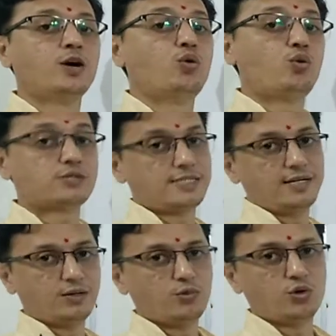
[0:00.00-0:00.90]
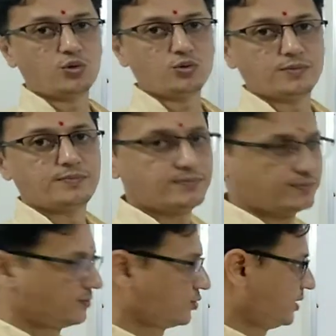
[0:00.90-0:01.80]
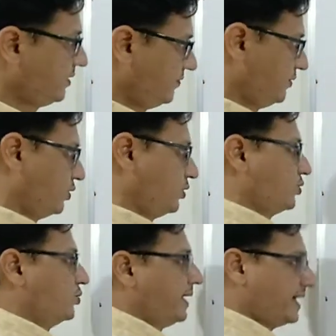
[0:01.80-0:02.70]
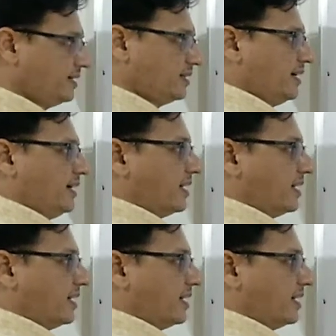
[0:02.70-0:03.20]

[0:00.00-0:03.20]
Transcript: O single bond O. So, if we want to make it,